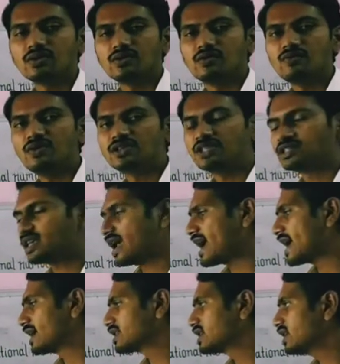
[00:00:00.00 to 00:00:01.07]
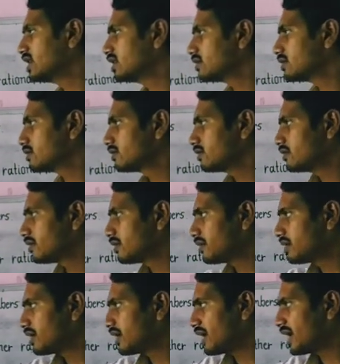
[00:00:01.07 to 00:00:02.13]
which is at the
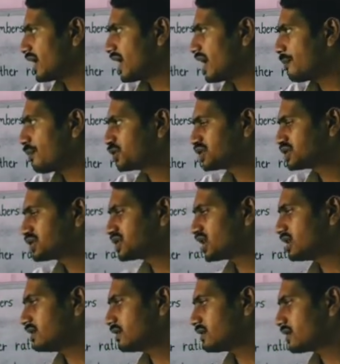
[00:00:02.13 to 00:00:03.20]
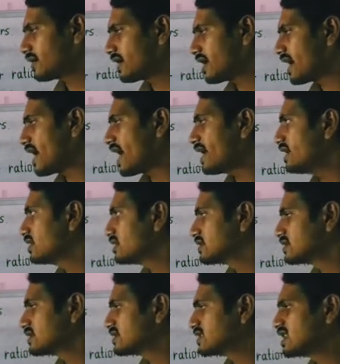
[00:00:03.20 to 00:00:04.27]
A position and
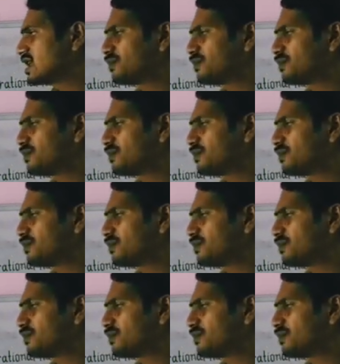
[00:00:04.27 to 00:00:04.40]
C